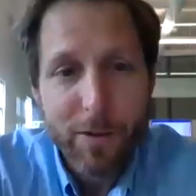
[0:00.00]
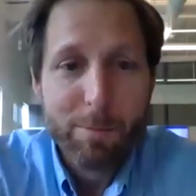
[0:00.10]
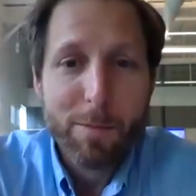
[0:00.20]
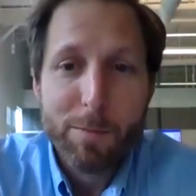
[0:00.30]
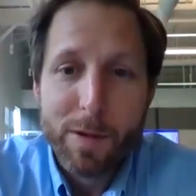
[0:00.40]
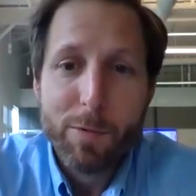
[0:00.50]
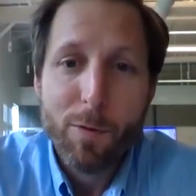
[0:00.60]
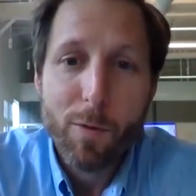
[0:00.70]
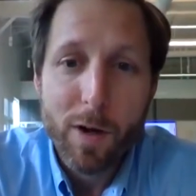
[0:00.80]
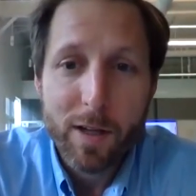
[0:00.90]
think
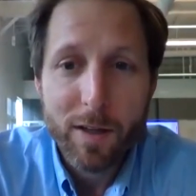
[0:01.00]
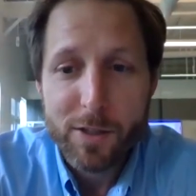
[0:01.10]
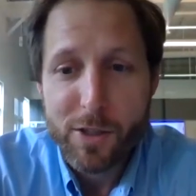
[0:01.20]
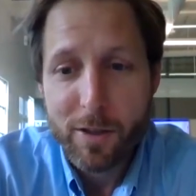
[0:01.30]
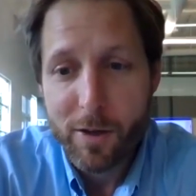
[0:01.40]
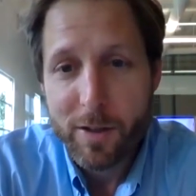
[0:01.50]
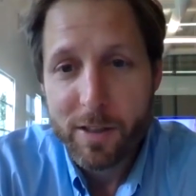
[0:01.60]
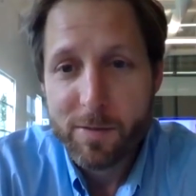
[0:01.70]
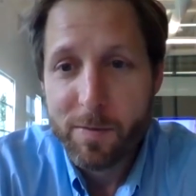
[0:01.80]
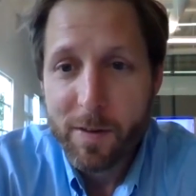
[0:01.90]
people want to lunch and learn
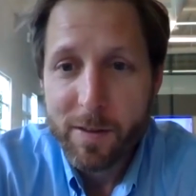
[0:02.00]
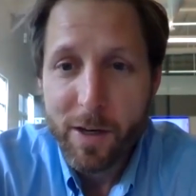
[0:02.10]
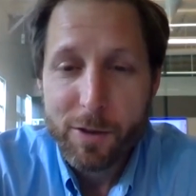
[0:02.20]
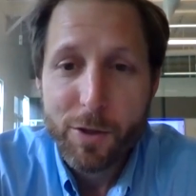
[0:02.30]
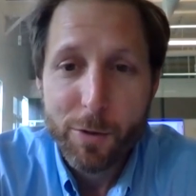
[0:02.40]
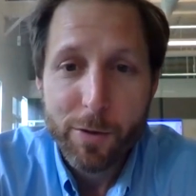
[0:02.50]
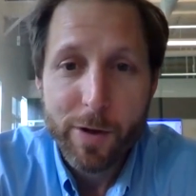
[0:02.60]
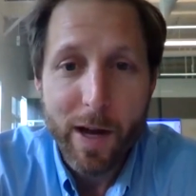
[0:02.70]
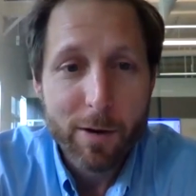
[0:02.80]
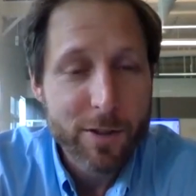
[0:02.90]
that's 2 or
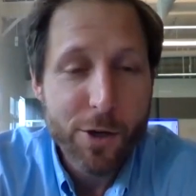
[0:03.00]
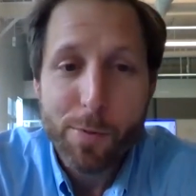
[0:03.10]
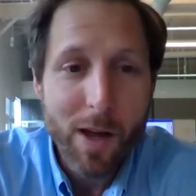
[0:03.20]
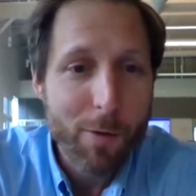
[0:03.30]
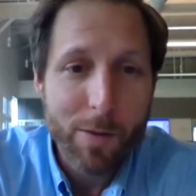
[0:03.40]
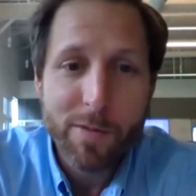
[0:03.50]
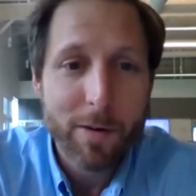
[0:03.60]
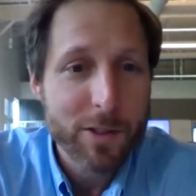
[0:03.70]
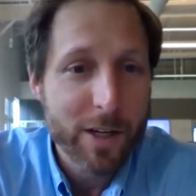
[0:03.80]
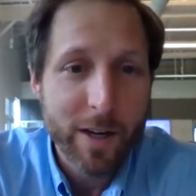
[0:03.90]
3 hours. And you probably want to move
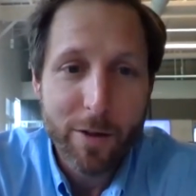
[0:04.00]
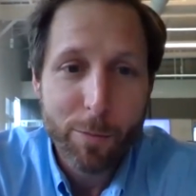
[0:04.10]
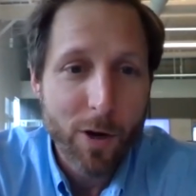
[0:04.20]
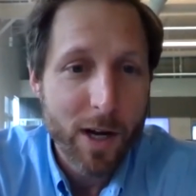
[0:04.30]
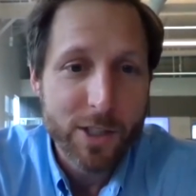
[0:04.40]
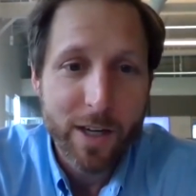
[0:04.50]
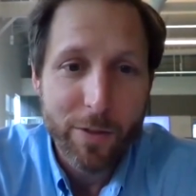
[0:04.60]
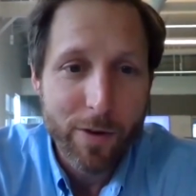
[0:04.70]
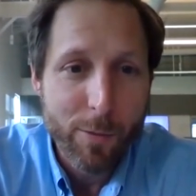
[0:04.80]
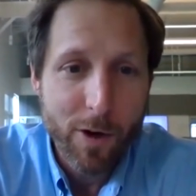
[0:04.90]
on to another project
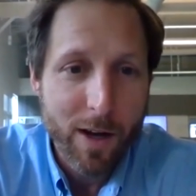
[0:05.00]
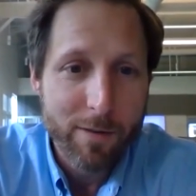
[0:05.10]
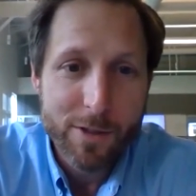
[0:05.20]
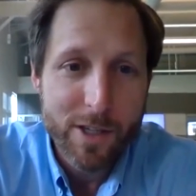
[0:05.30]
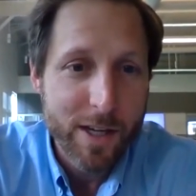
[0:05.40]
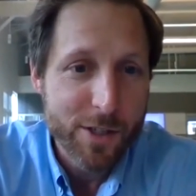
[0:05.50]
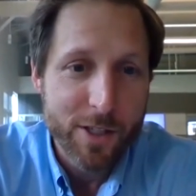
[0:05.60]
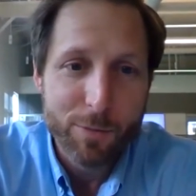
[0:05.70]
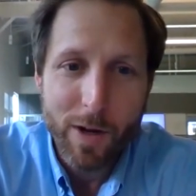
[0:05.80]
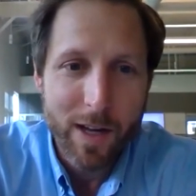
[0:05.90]
and 3 more
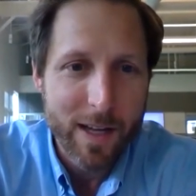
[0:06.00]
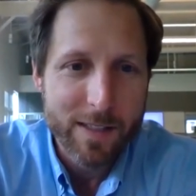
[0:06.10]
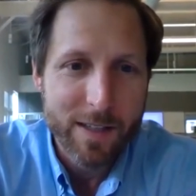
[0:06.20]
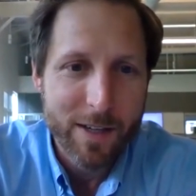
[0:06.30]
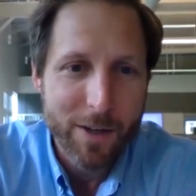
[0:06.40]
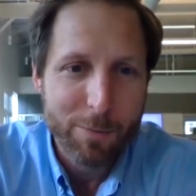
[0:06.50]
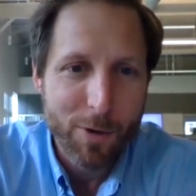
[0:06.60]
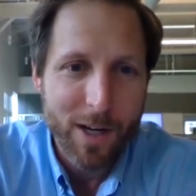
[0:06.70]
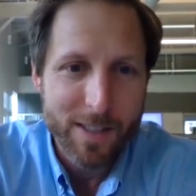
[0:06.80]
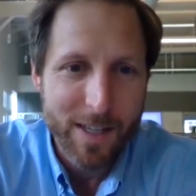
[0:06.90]
conversations while I sit here and
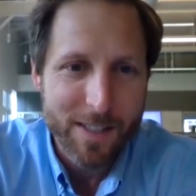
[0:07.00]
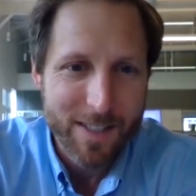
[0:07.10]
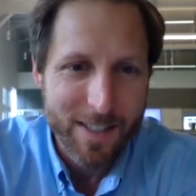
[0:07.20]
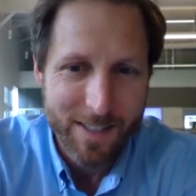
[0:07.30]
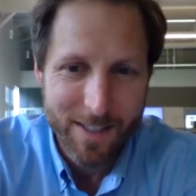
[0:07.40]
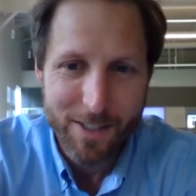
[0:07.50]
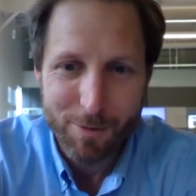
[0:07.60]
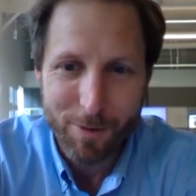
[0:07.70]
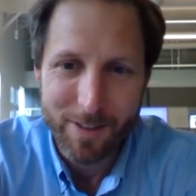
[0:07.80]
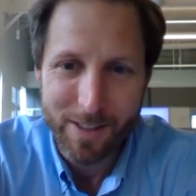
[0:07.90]
process this
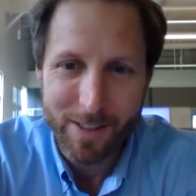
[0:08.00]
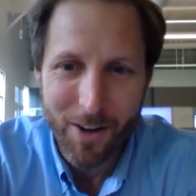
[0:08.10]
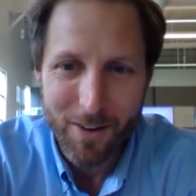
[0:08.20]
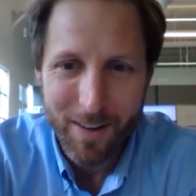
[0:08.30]
one. So,